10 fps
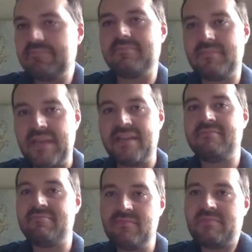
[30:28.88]

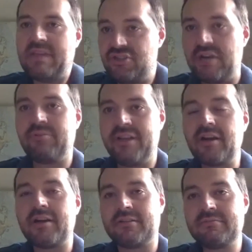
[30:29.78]
they generally
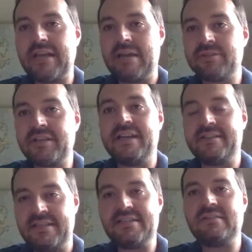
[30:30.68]
are able to get
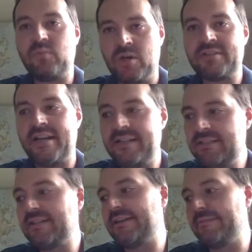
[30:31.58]
decent work
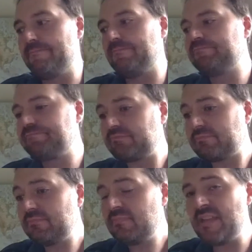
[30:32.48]
done.
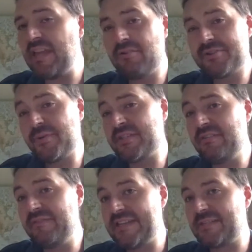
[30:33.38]
And also it's an
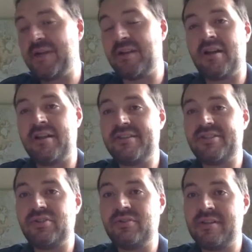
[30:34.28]
investment. A lot of these
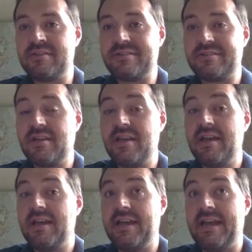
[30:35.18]
students
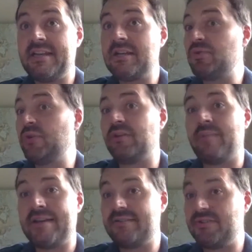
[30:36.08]
end up doing their
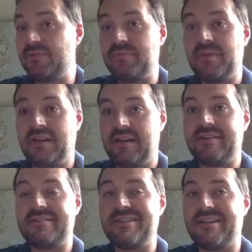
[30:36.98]
masters with me, and